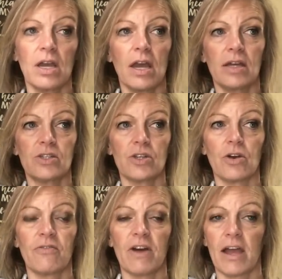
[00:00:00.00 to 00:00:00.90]
And
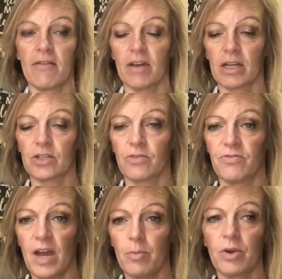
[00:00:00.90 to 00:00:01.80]
so if I have extra
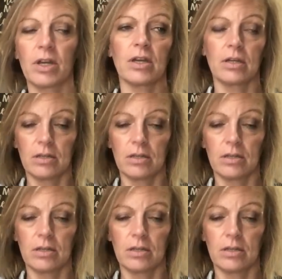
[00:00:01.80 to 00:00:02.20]
fabric,